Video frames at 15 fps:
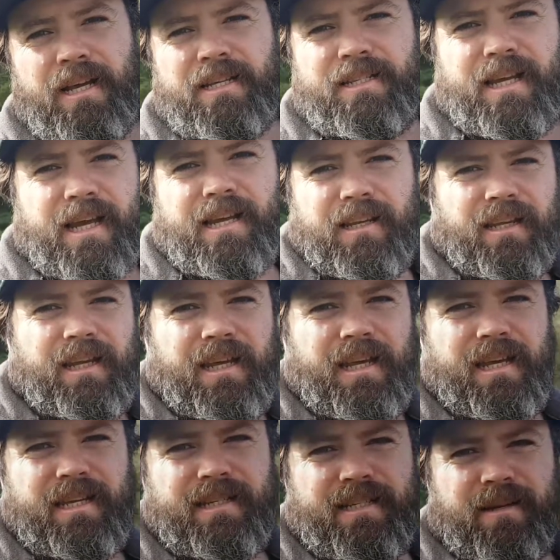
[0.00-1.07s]

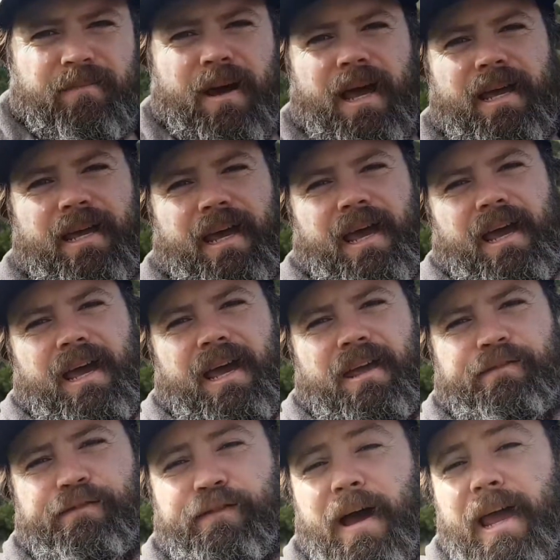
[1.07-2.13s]
Secondly is to make
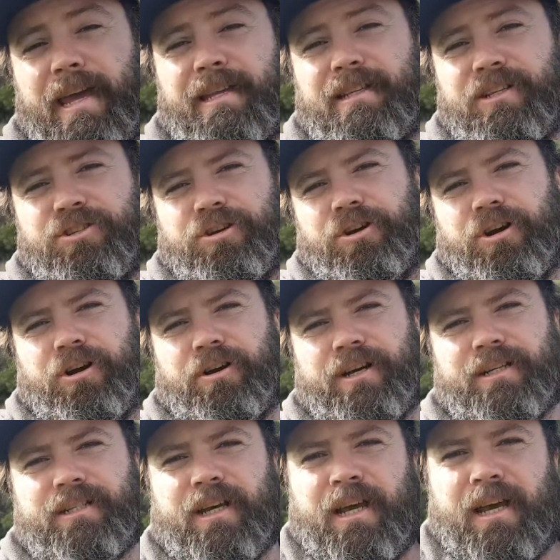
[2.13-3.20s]
a fake
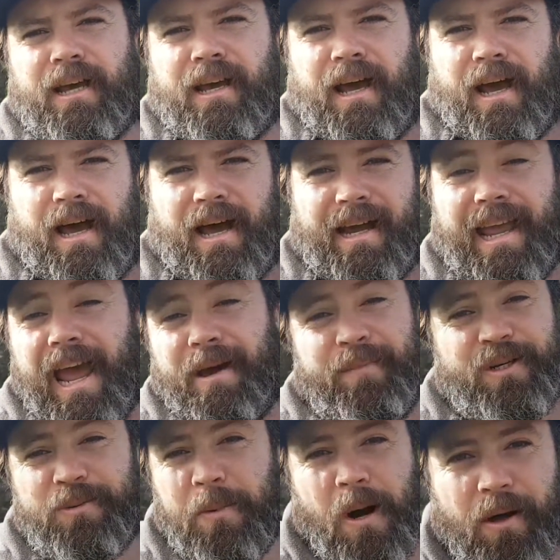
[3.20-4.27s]
deterrent
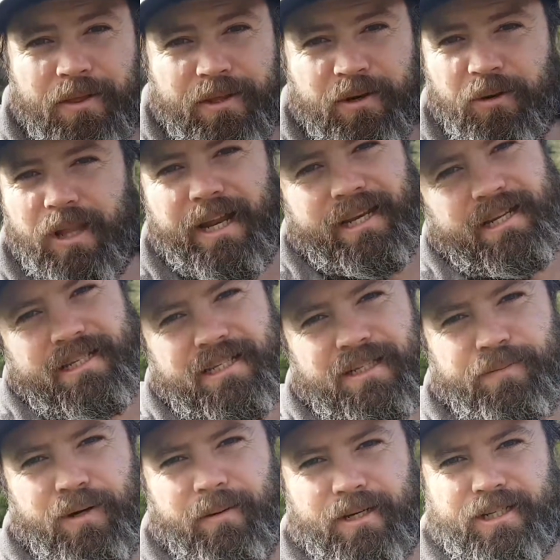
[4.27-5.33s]
cabbage moth, and all that
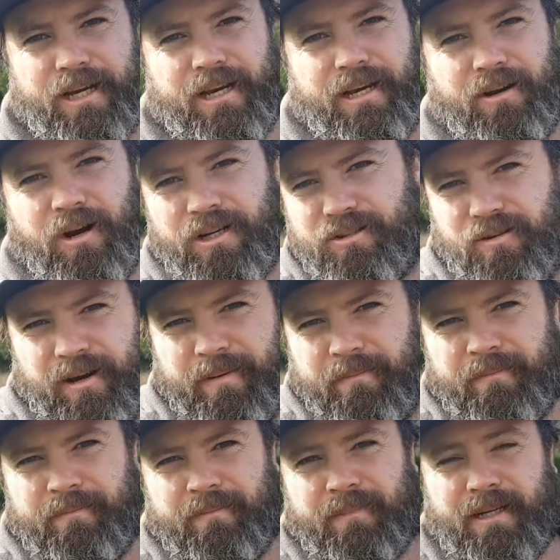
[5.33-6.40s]
is pretty much getting an ice
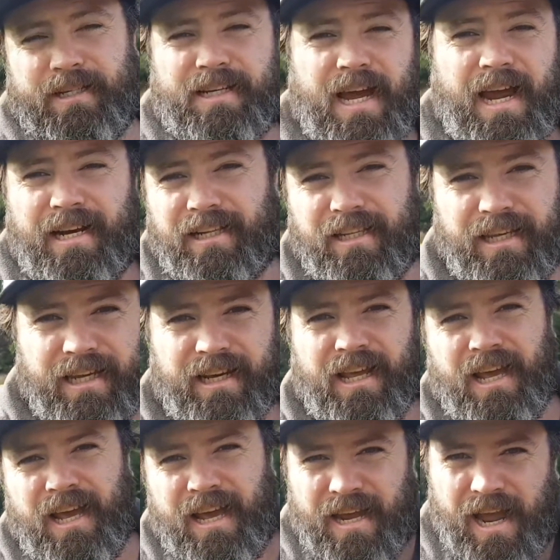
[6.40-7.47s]
cream container lid,
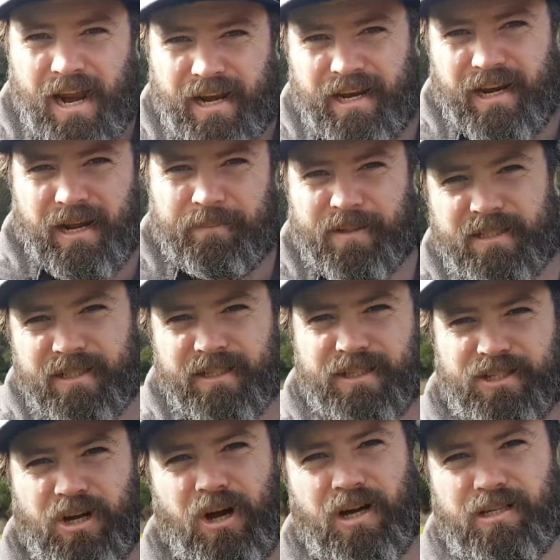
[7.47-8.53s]
cutting it up into the
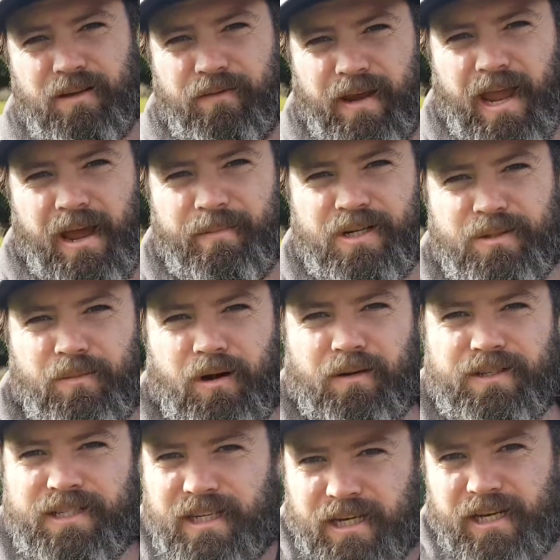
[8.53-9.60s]
size of a cabbage
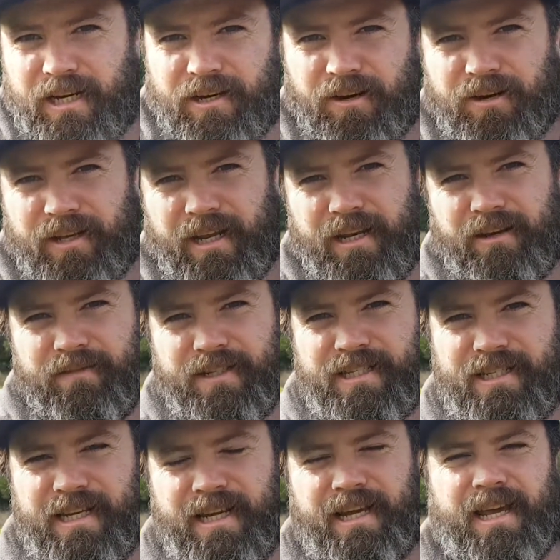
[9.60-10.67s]
moth, sticking it on the end of a
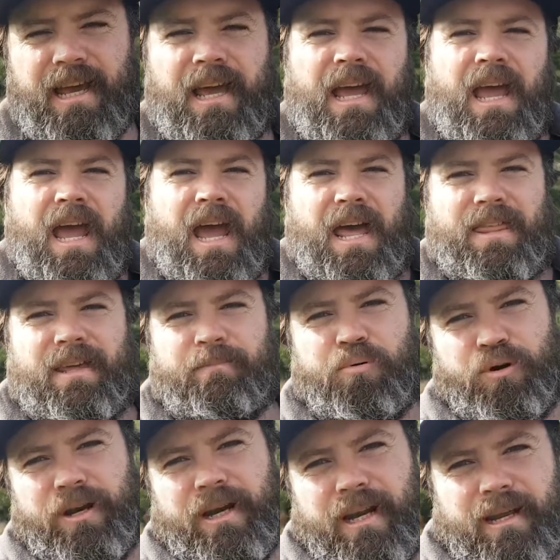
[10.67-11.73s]
stick, and then
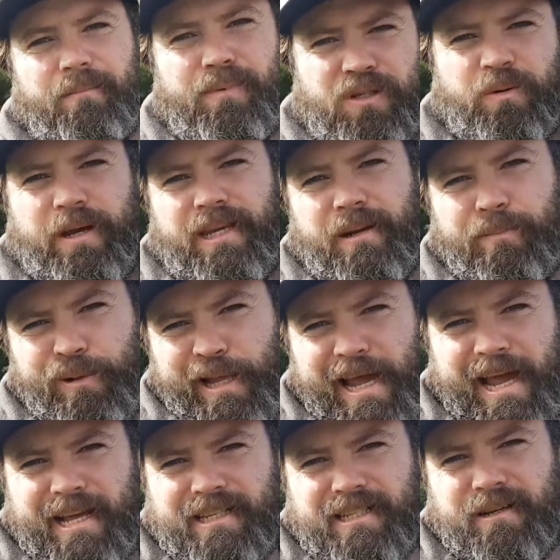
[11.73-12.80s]
putting it in between your
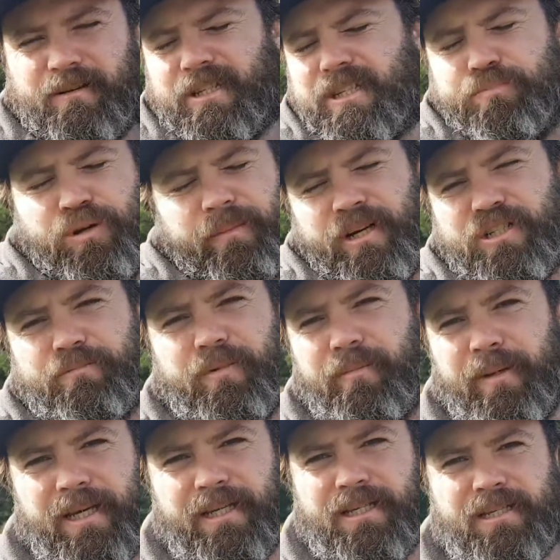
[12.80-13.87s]
plants, and it just pretty much
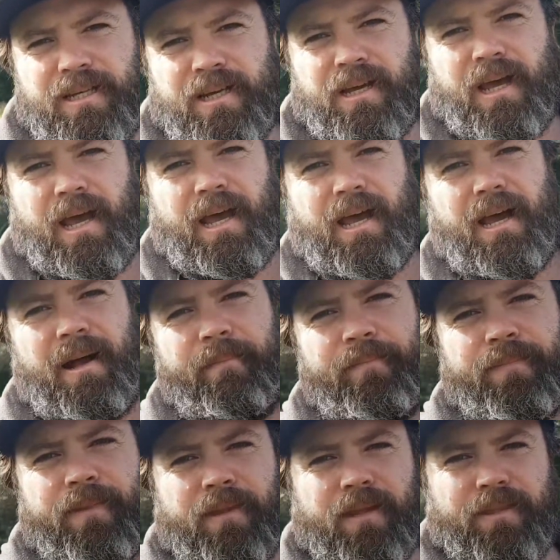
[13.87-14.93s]
mimics
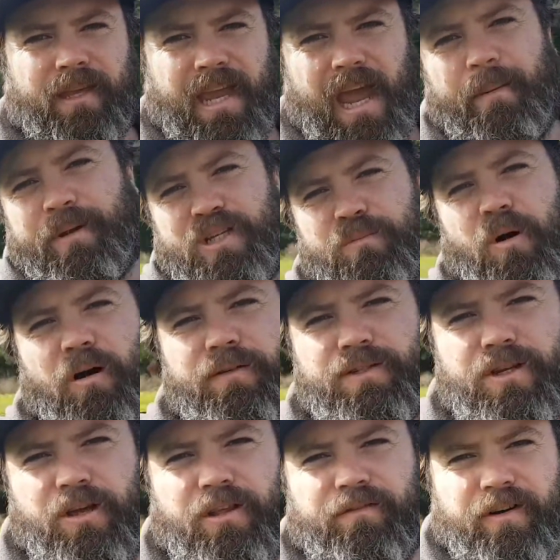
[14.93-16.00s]
the cabbage moth.
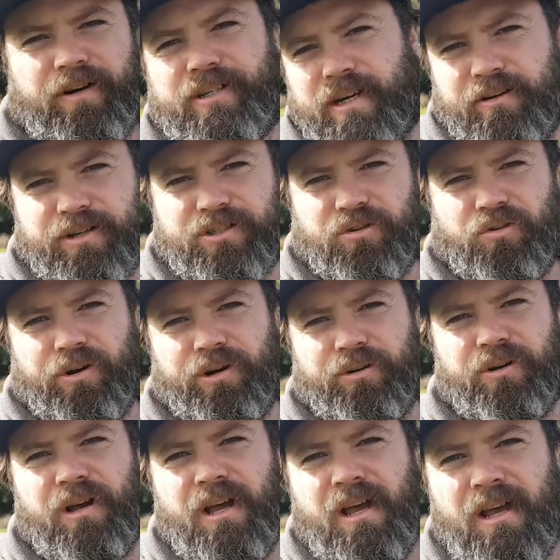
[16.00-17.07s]
So they're very
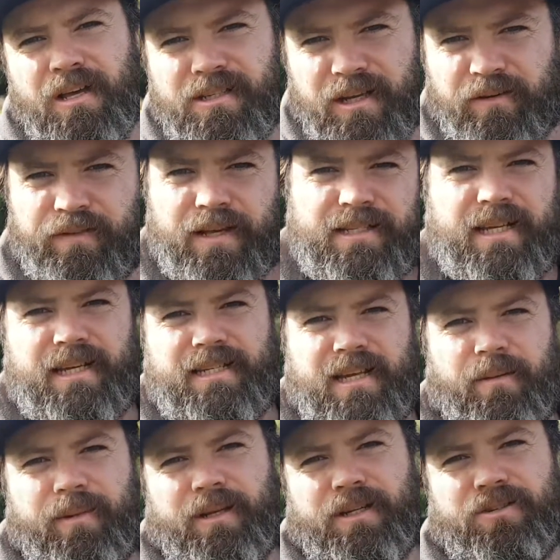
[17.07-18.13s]
territorial, so if they see
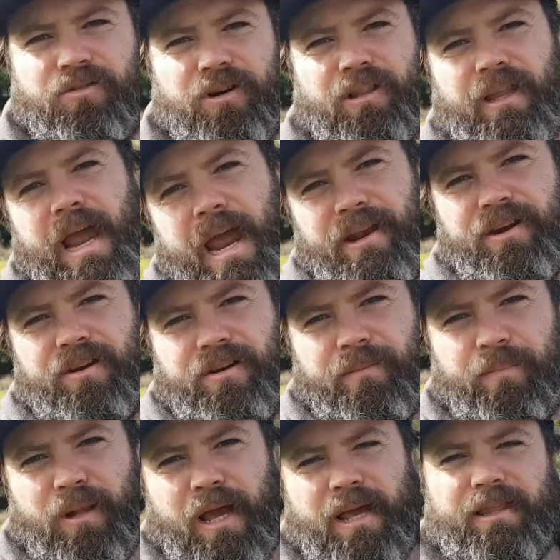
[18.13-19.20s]
something that's already landed on a
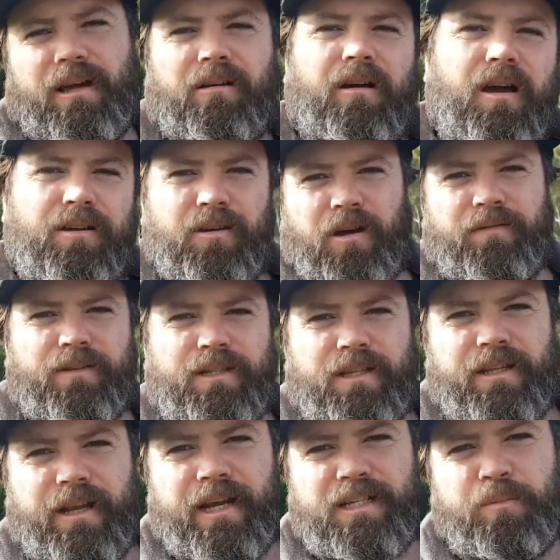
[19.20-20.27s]
plant, they'll go over to
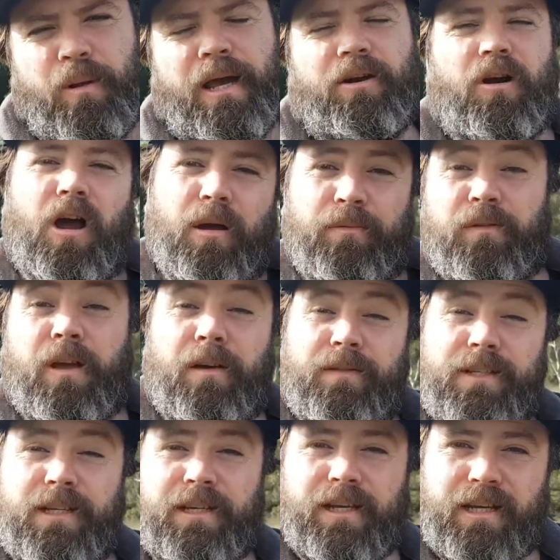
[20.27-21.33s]
the next plant or hopefully over
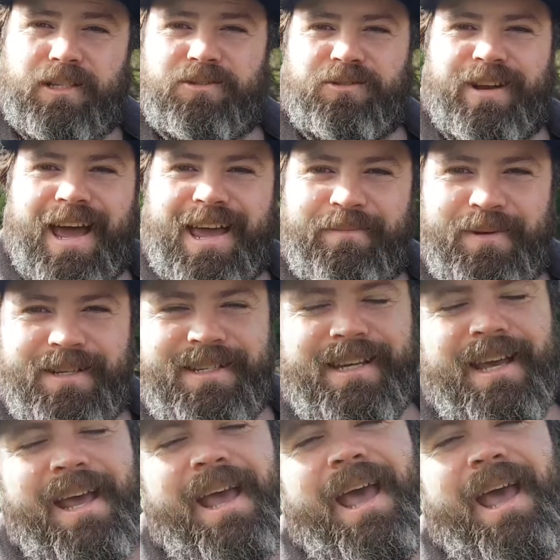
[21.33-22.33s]
to your next door neighbours.